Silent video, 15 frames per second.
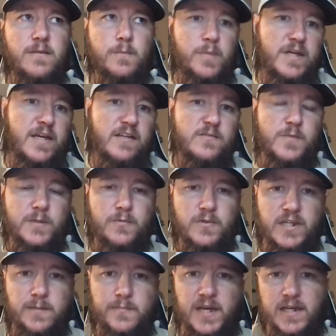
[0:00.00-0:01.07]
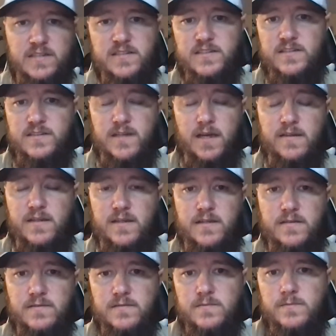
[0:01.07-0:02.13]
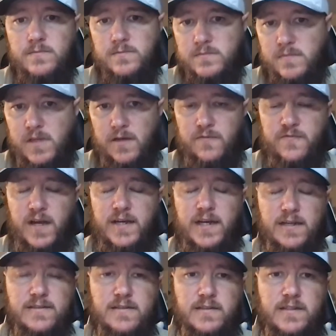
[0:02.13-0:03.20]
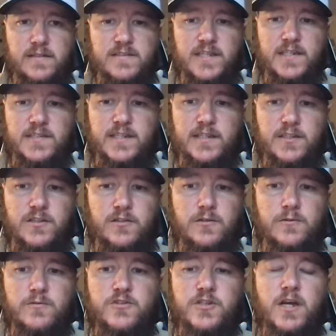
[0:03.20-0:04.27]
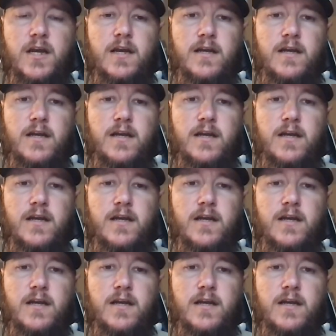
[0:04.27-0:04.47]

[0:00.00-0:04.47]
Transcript: because people get pets and then they find out that these things get huge